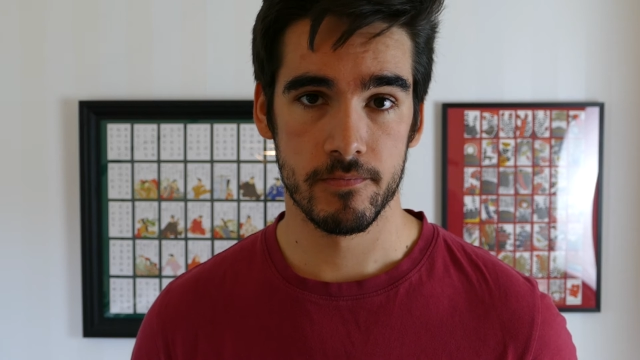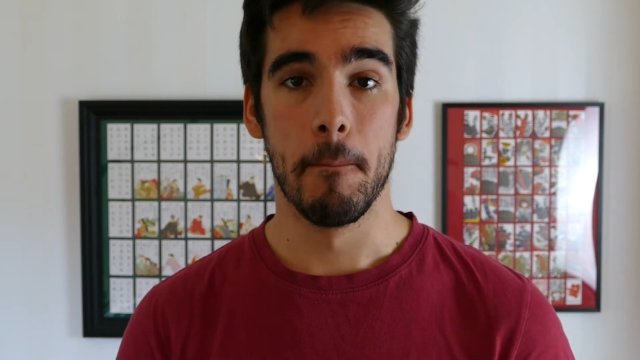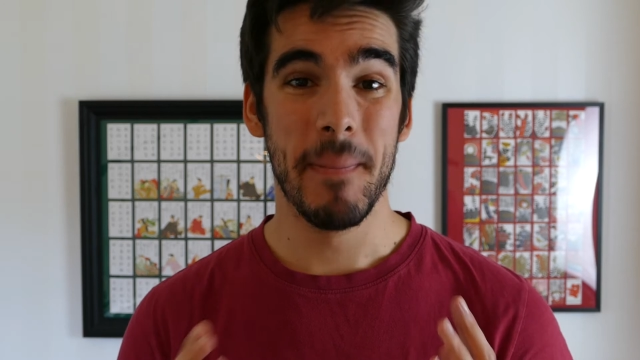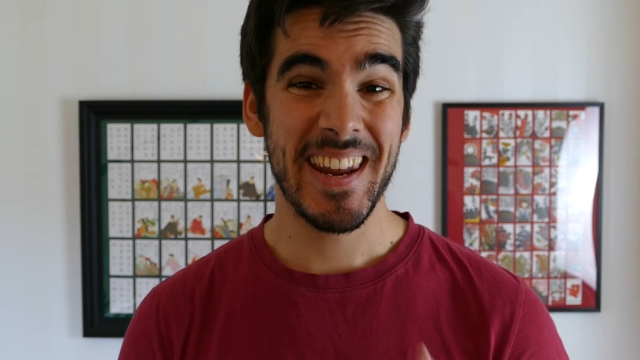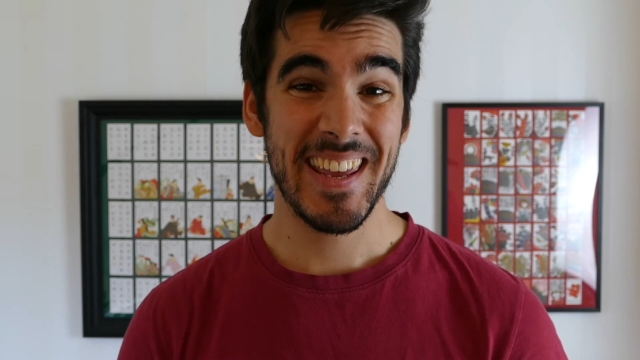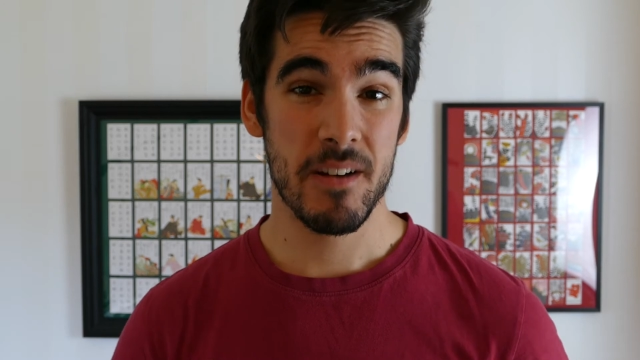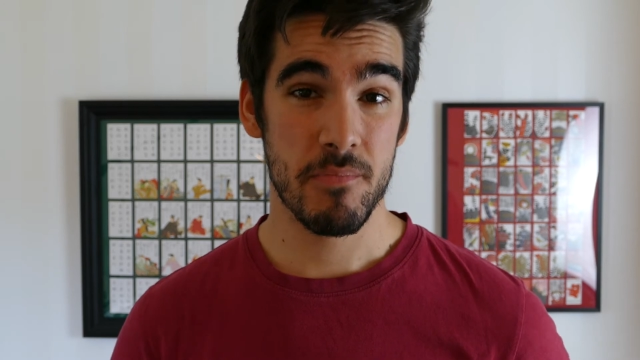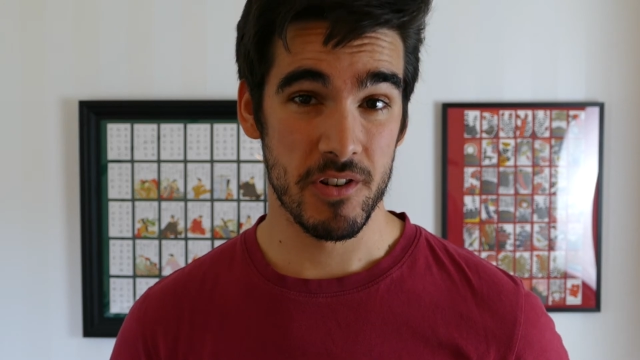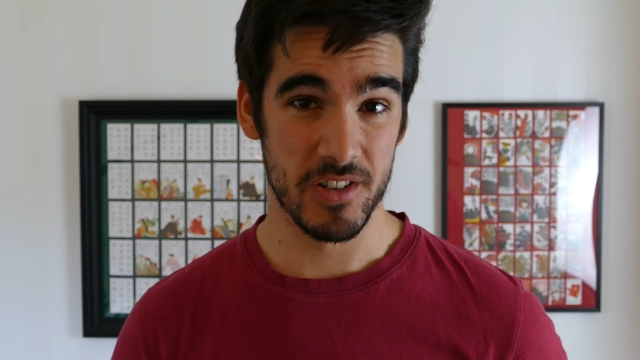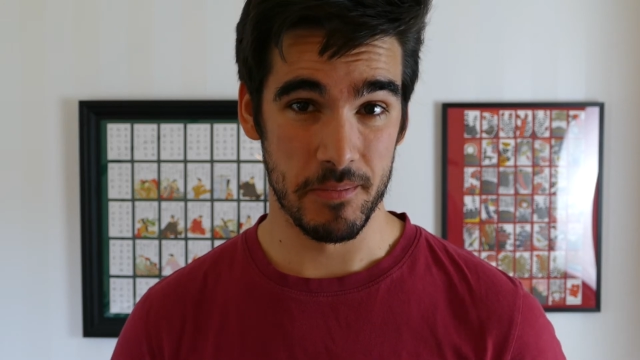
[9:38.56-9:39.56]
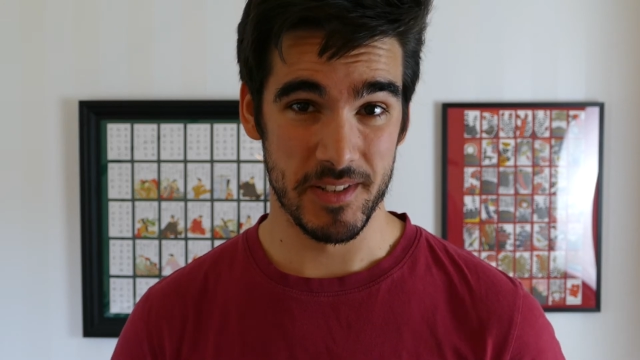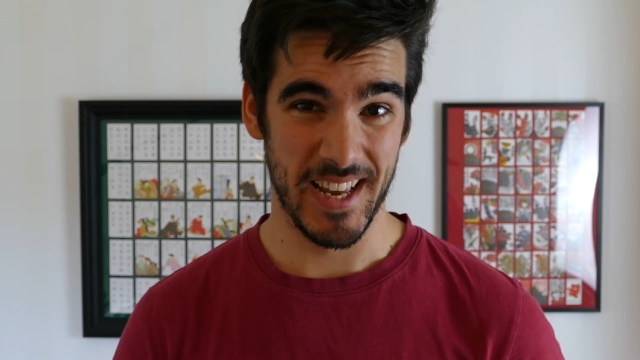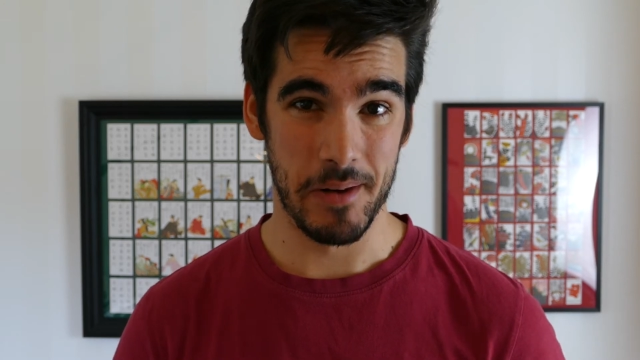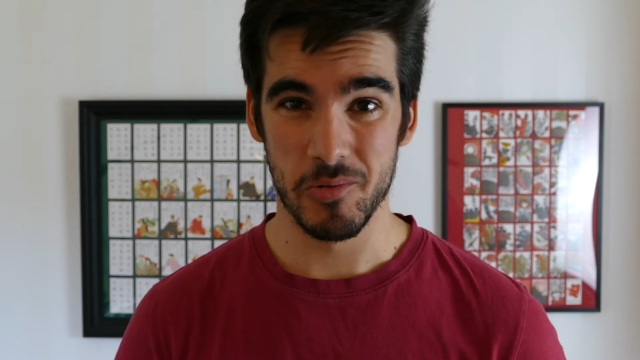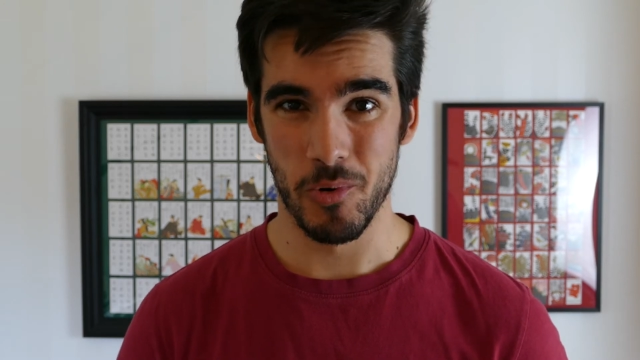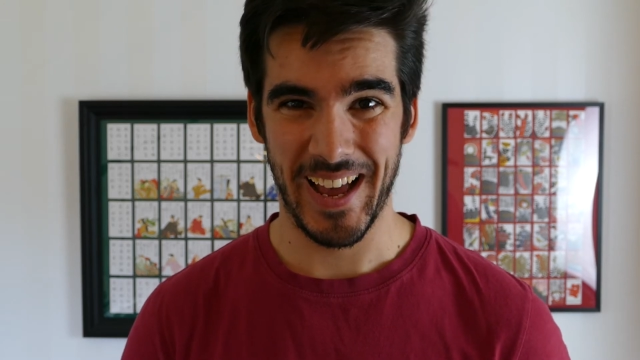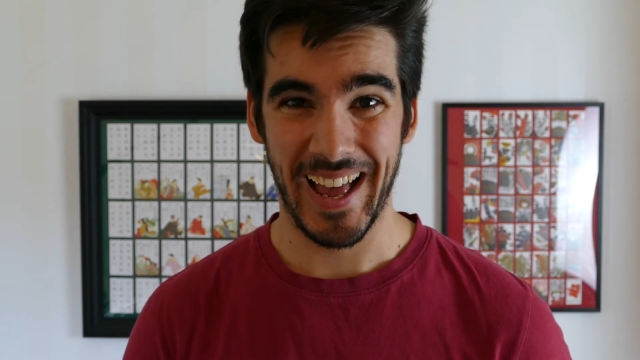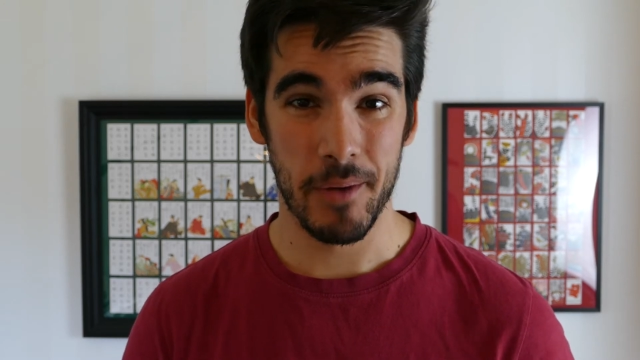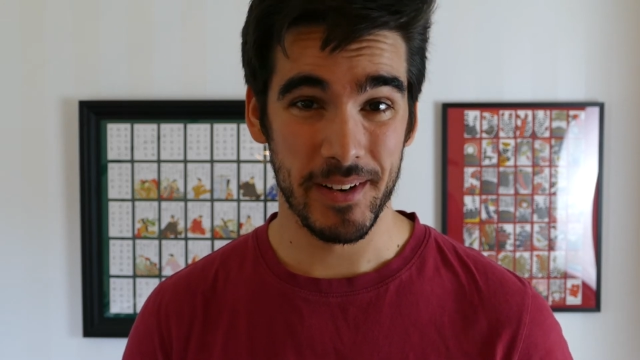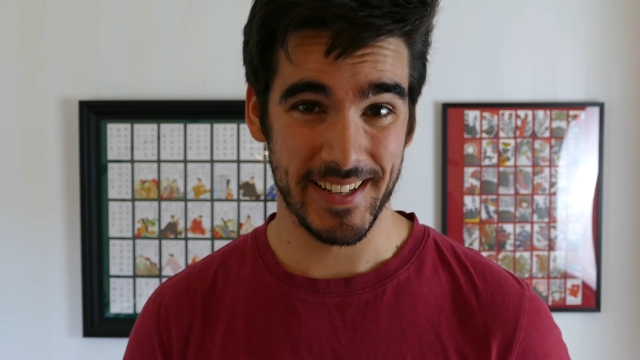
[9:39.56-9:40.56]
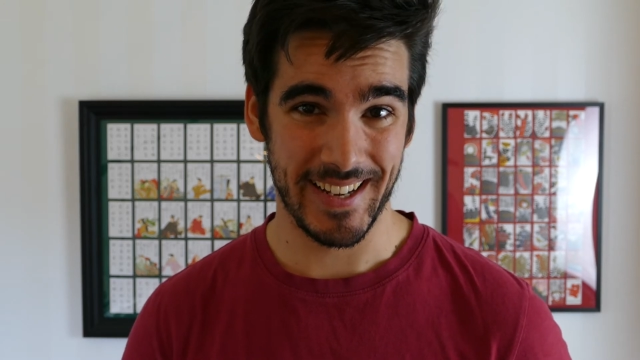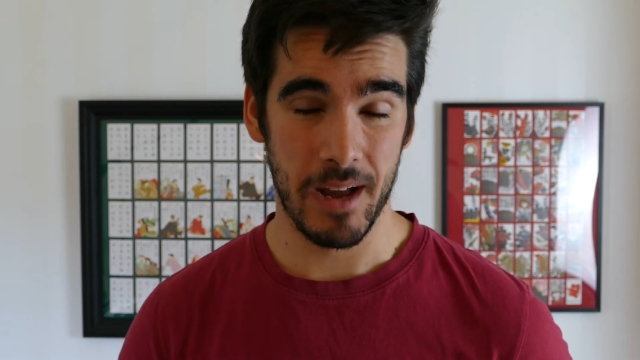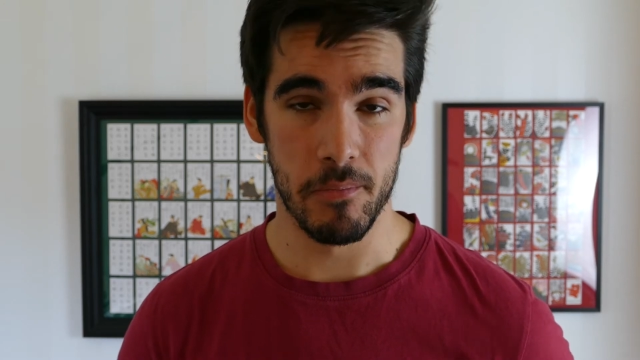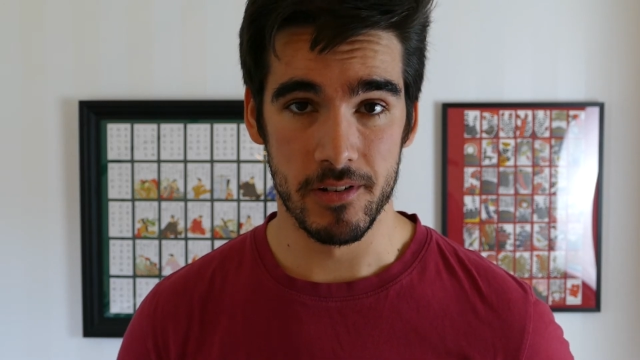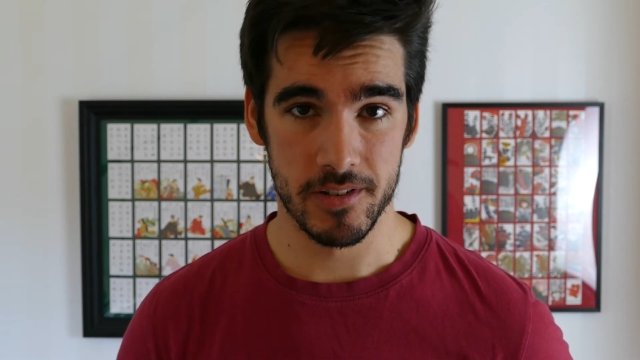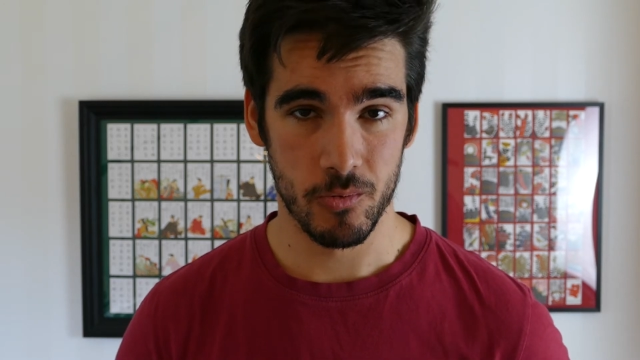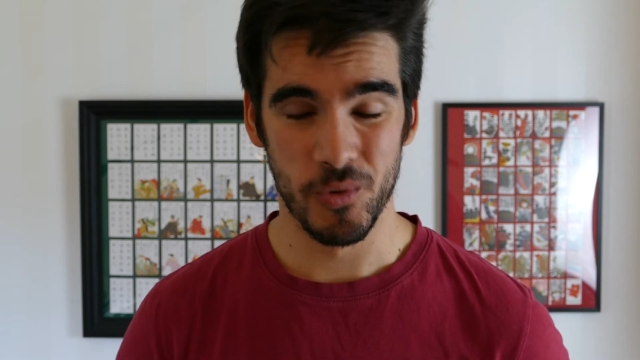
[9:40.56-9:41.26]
Many emperors themselves were avid gamblers,